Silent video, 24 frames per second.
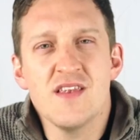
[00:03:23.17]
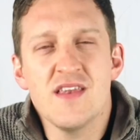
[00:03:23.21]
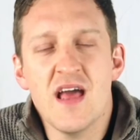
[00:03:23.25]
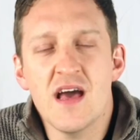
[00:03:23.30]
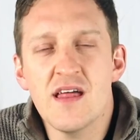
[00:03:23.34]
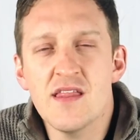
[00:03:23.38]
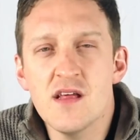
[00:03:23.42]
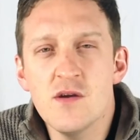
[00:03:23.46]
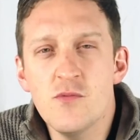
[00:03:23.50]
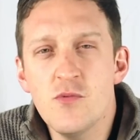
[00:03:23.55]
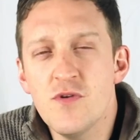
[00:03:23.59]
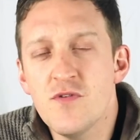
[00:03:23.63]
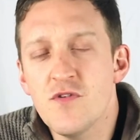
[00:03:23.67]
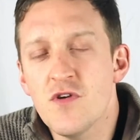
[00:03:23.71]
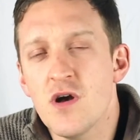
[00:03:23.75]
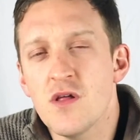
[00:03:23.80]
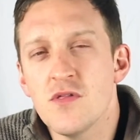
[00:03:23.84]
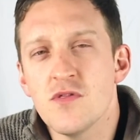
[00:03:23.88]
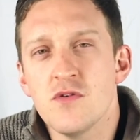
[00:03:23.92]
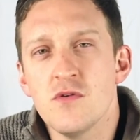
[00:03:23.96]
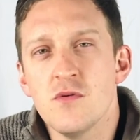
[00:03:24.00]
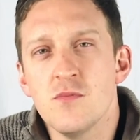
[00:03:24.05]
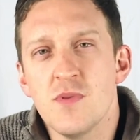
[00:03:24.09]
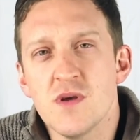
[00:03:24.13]
Now that we've
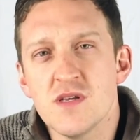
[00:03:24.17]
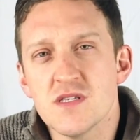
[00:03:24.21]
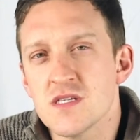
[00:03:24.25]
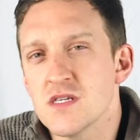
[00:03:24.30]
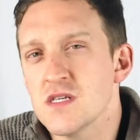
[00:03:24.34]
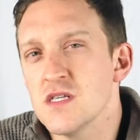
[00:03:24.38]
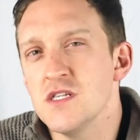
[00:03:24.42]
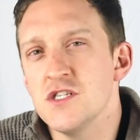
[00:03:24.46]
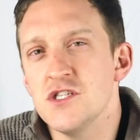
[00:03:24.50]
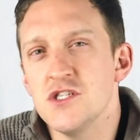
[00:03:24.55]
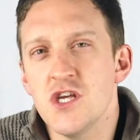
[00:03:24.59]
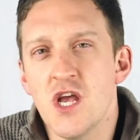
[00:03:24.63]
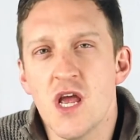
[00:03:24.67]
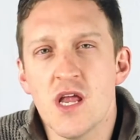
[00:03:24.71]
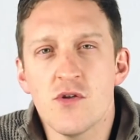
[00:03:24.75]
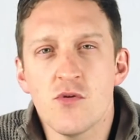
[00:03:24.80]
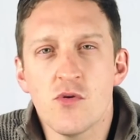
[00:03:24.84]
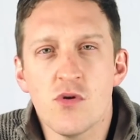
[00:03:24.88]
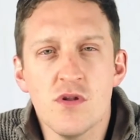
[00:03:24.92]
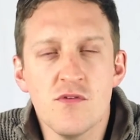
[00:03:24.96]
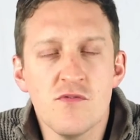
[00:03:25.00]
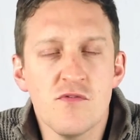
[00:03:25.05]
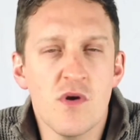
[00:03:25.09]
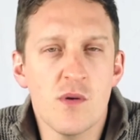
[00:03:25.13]
gone through basically
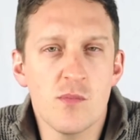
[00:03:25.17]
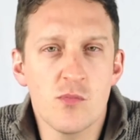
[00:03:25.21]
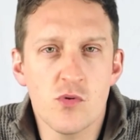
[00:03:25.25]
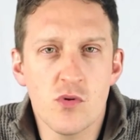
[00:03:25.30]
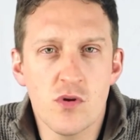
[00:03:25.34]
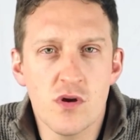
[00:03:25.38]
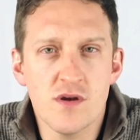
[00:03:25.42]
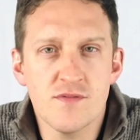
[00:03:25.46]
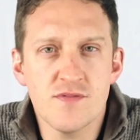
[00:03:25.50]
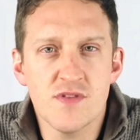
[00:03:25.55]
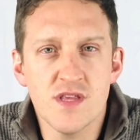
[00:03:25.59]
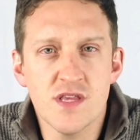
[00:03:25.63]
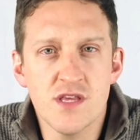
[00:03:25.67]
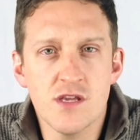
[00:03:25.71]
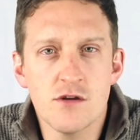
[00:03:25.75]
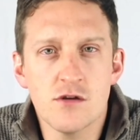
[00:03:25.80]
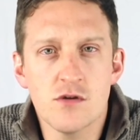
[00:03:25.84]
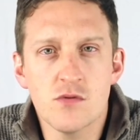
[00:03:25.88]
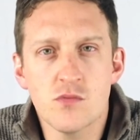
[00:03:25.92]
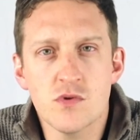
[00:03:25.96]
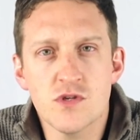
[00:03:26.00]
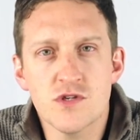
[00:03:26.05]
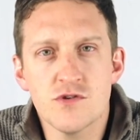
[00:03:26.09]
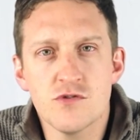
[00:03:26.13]
January and February of the year
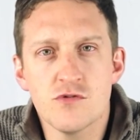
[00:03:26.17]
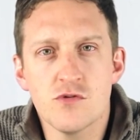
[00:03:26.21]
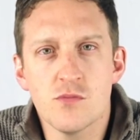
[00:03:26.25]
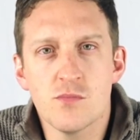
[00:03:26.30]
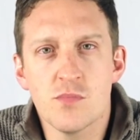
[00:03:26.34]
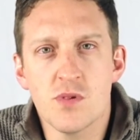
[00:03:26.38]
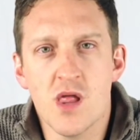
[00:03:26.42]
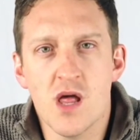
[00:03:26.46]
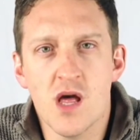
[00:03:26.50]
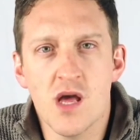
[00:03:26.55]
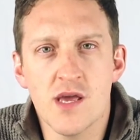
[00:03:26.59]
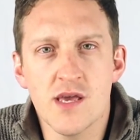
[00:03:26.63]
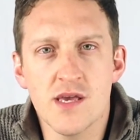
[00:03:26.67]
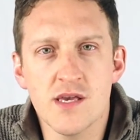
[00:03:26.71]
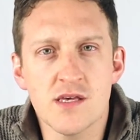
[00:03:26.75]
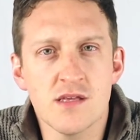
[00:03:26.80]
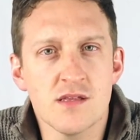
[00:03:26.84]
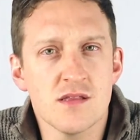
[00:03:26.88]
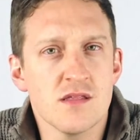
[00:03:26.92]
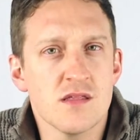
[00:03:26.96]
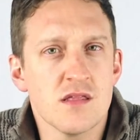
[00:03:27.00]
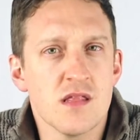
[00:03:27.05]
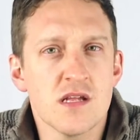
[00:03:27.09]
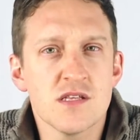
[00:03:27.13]
in which you're applying,
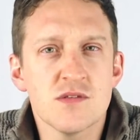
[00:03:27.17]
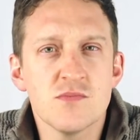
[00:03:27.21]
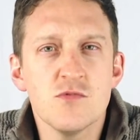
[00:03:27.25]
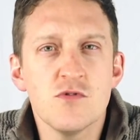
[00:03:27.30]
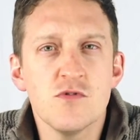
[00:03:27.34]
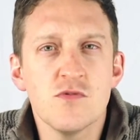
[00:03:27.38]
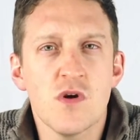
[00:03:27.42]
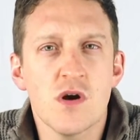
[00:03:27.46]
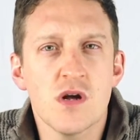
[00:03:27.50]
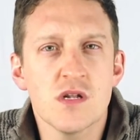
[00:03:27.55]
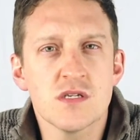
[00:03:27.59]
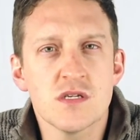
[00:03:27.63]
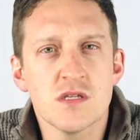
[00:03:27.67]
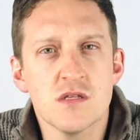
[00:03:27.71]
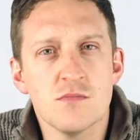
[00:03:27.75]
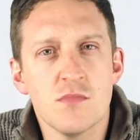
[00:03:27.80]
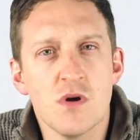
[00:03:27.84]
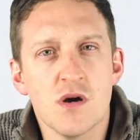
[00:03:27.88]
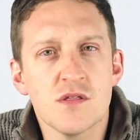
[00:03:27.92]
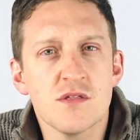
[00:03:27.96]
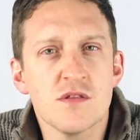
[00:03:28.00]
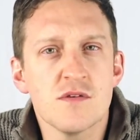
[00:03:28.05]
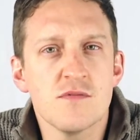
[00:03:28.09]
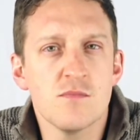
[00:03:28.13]
let's move on to the
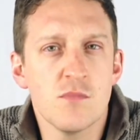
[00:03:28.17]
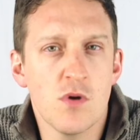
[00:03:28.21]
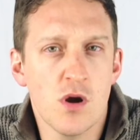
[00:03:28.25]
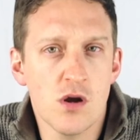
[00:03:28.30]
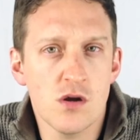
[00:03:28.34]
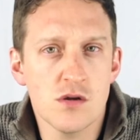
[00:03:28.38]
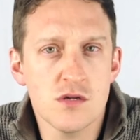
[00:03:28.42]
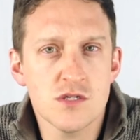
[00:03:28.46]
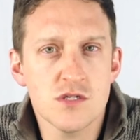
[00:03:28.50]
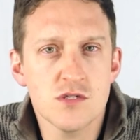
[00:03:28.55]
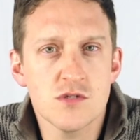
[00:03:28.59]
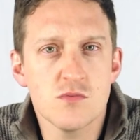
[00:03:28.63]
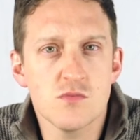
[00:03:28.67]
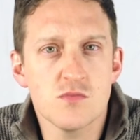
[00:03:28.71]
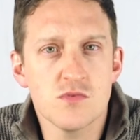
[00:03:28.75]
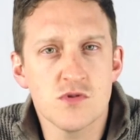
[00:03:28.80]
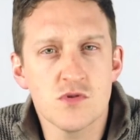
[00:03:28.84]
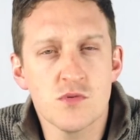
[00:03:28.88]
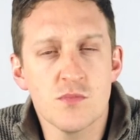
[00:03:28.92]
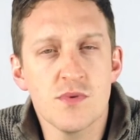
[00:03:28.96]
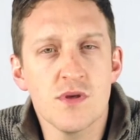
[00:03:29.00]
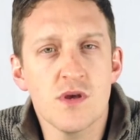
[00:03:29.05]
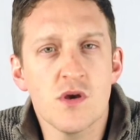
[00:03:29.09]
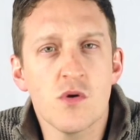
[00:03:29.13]
month of March, which
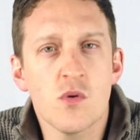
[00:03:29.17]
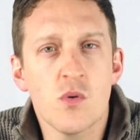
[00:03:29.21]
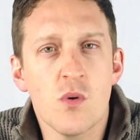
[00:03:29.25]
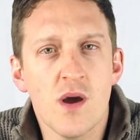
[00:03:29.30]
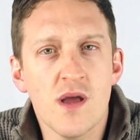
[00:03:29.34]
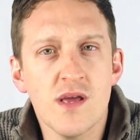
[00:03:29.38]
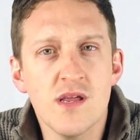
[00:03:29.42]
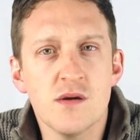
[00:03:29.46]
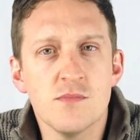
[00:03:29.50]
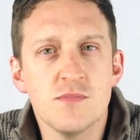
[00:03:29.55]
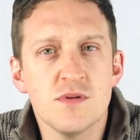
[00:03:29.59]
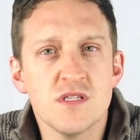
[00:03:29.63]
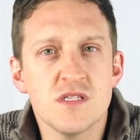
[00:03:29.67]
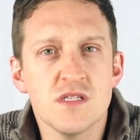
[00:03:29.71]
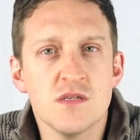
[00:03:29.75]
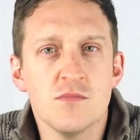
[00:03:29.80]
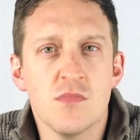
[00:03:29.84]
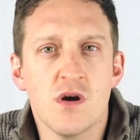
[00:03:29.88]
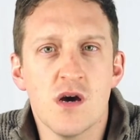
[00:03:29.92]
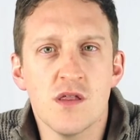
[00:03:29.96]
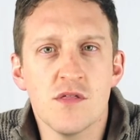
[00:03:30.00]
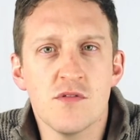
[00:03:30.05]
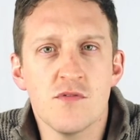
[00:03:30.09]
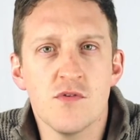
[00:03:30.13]
will be quite a busy
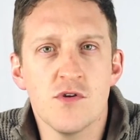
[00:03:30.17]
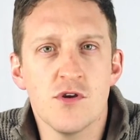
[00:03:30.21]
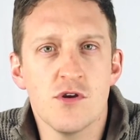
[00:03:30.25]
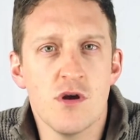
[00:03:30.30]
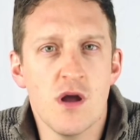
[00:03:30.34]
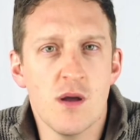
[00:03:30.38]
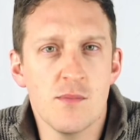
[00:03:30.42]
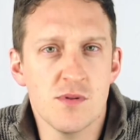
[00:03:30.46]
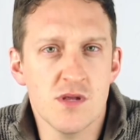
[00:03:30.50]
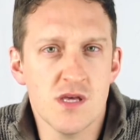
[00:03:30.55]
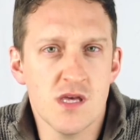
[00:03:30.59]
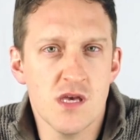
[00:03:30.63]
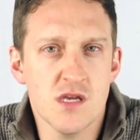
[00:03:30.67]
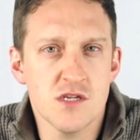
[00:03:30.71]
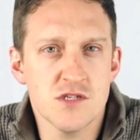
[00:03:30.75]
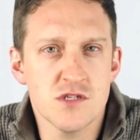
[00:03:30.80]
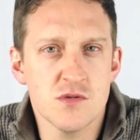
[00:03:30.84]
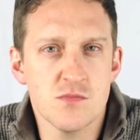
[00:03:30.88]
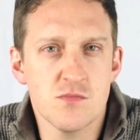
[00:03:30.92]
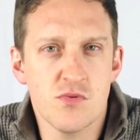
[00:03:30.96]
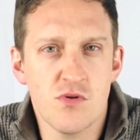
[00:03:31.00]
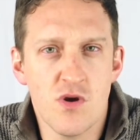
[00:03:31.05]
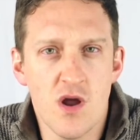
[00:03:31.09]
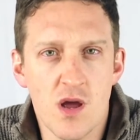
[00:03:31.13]
month for your
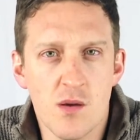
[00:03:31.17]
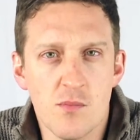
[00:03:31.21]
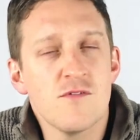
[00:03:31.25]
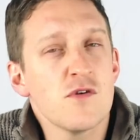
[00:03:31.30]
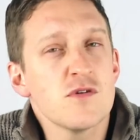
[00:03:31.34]
application prep.